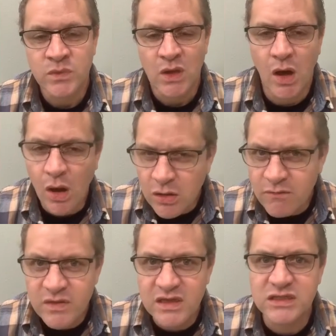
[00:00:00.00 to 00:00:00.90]
All
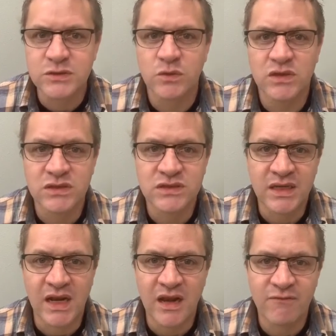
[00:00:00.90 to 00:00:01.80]
of this was in
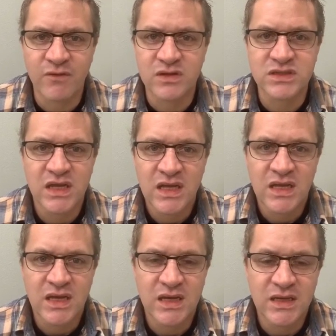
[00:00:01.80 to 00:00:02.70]
an effort
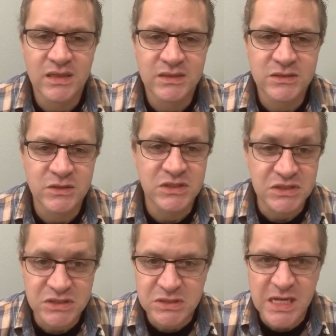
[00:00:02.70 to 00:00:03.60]
to
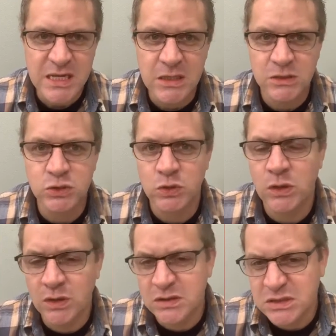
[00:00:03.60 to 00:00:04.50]
just take
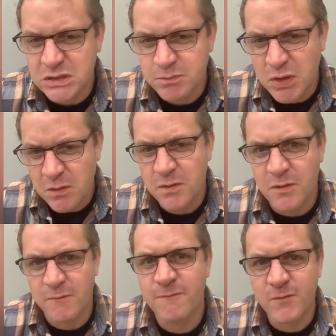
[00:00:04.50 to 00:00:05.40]
control and just put their
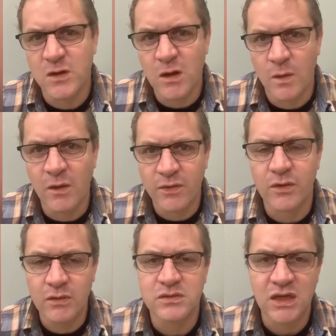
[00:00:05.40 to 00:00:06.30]
foot on the
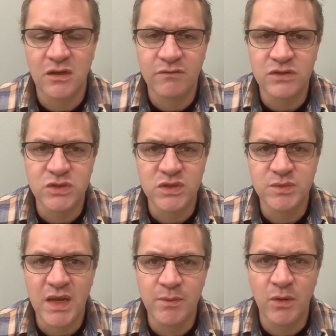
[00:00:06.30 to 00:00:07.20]
throat of the Jewish
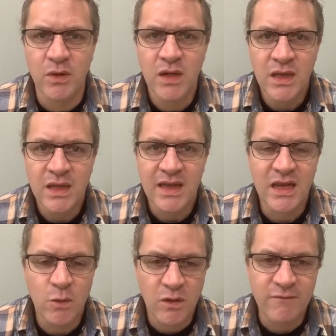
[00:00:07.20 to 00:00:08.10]
people.
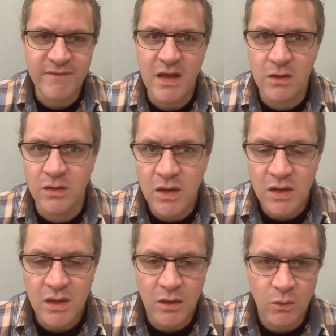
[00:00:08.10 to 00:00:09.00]
Anyone found
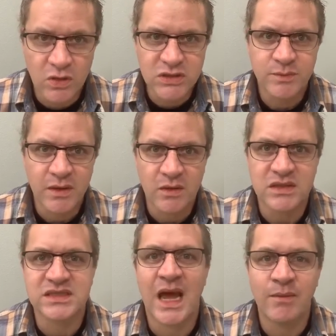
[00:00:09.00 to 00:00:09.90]
worshiping on the
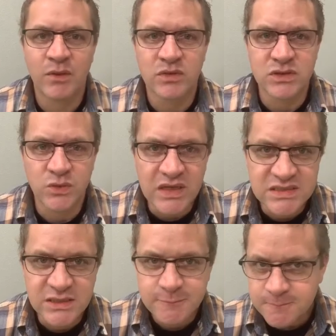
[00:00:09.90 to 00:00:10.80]
Sabbath was arrested.